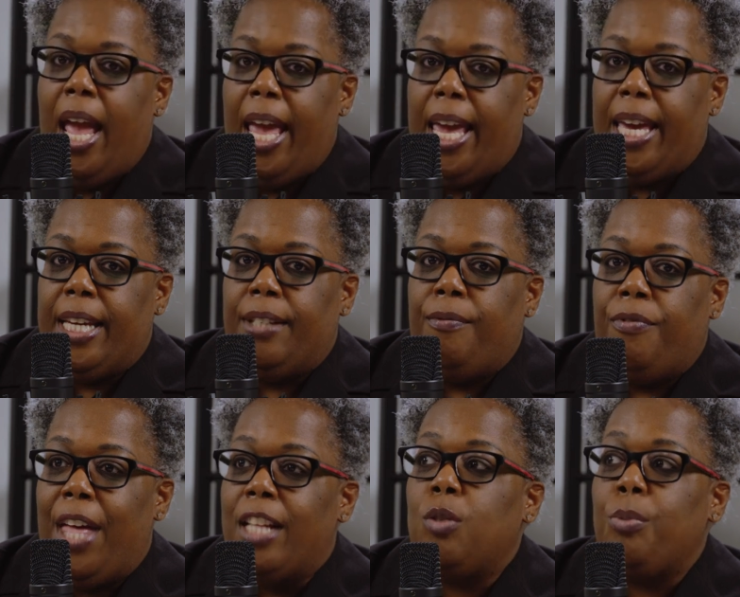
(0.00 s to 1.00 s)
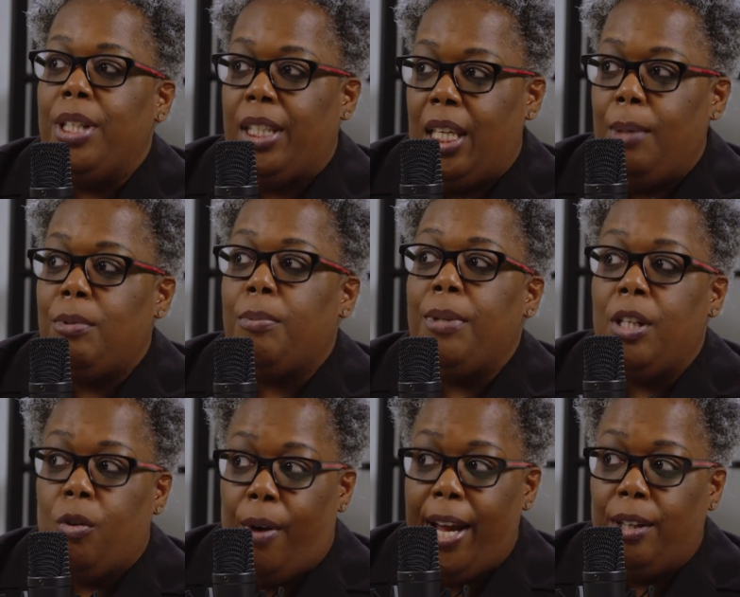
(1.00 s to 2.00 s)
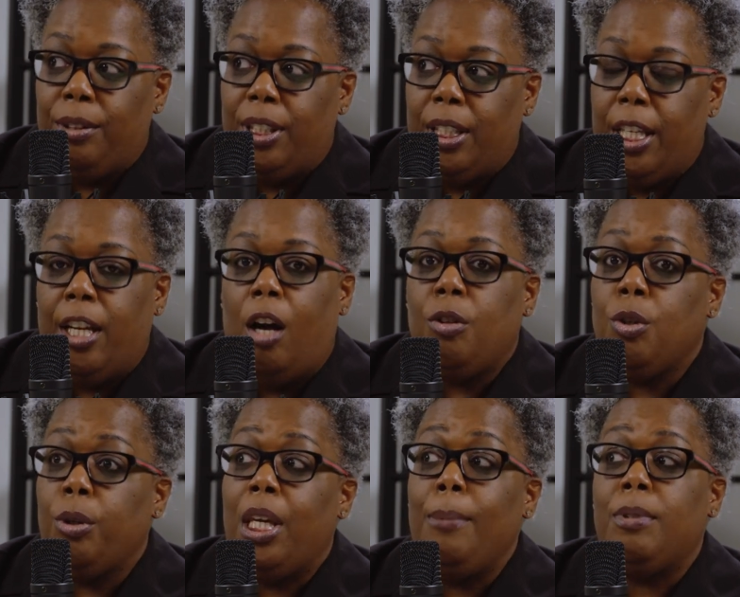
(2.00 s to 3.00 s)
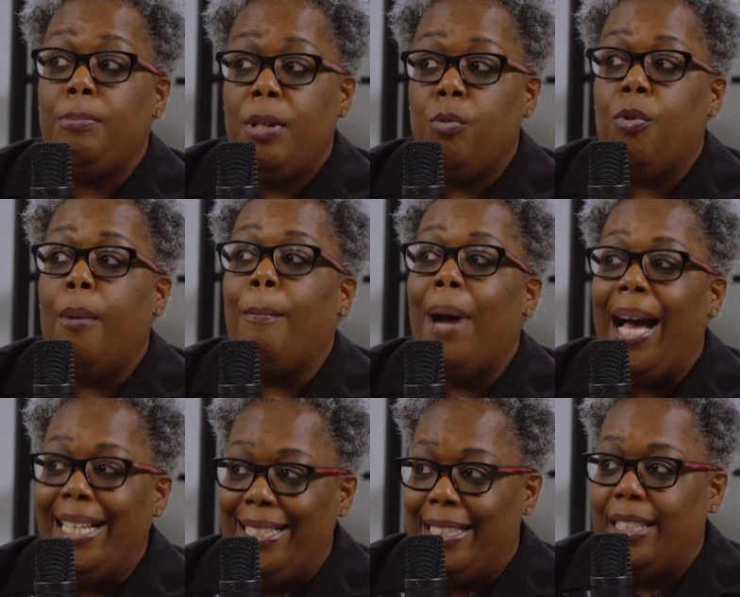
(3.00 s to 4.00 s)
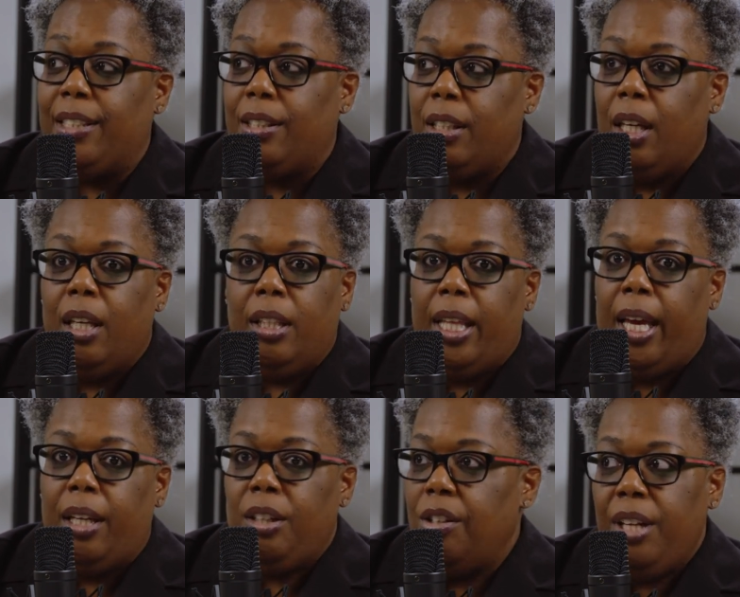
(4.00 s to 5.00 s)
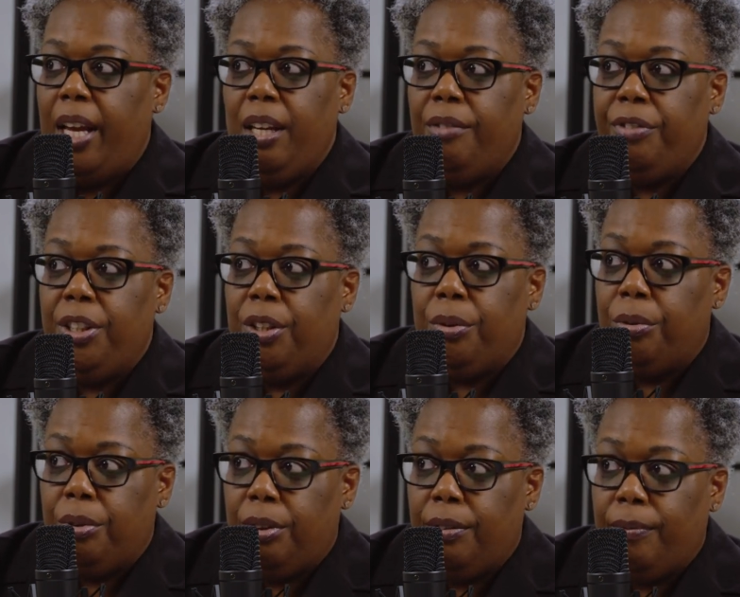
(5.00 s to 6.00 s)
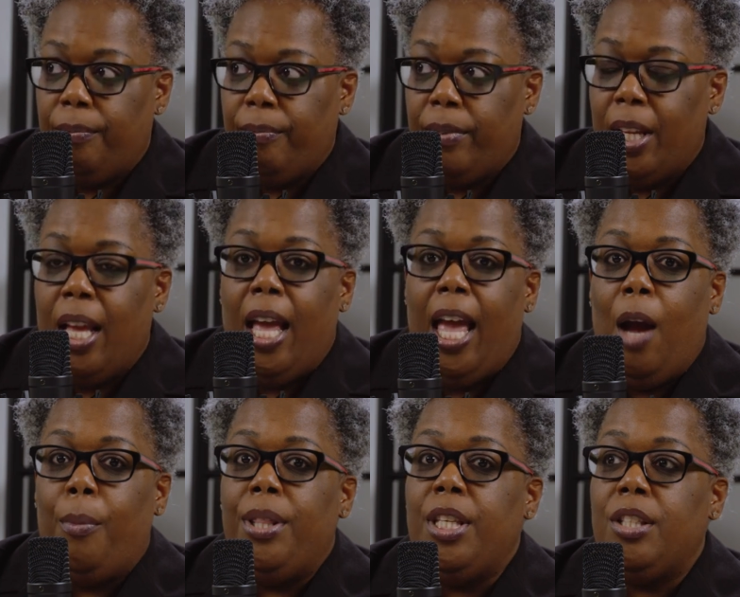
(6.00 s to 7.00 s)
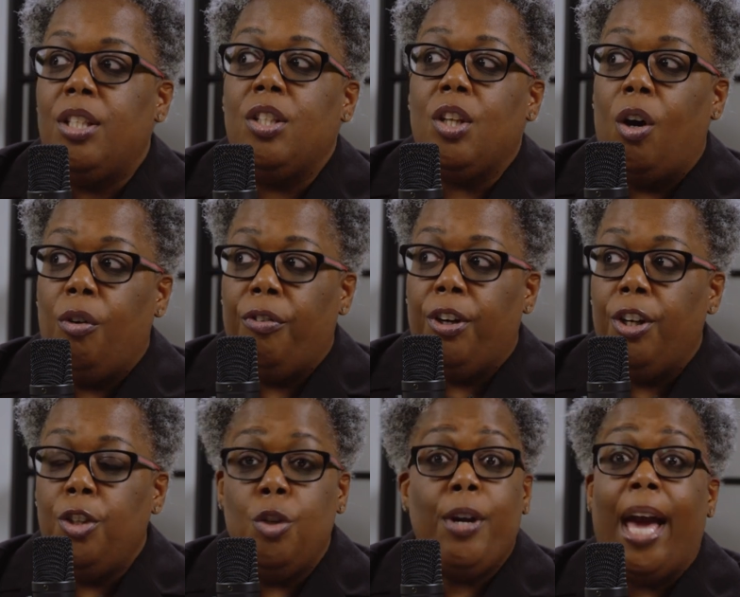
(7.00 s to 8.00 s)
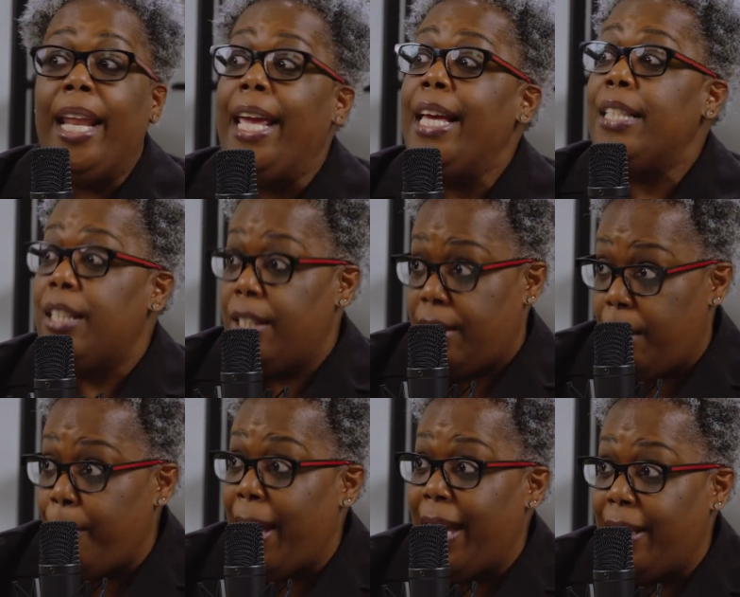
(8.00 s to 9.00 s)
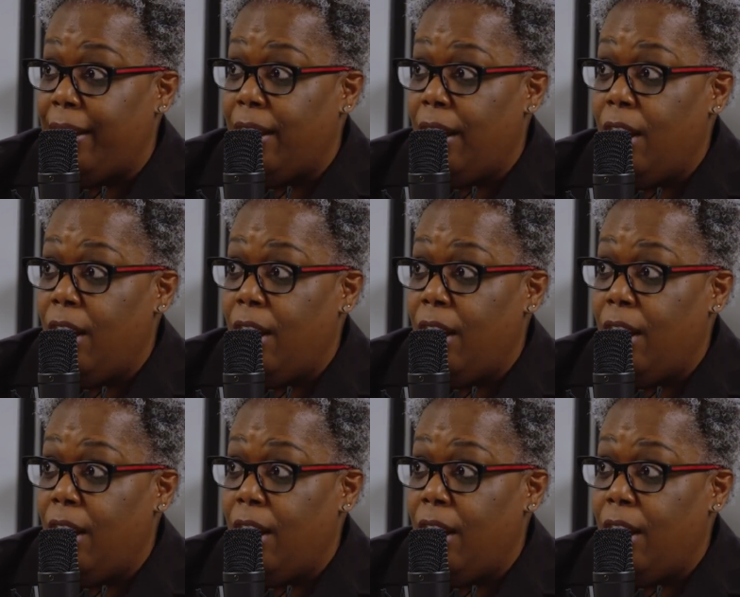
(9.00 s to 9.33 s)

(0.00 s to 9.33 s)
And that's what keeps me grounded, and also keeps me reminded that you're not here for you. And when this is over, you got to answer to somebody.